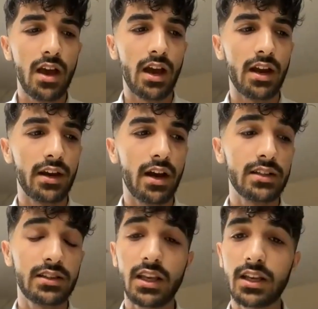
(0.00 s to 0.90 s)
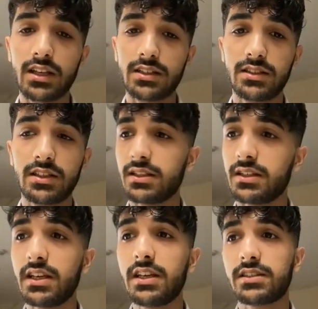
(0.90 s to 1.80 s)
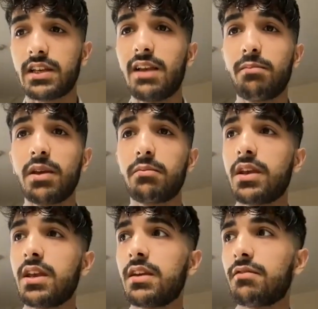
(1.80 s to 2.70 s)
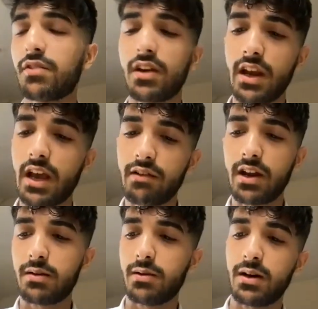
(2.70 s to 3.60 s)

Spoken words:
And I think he's helping me wherever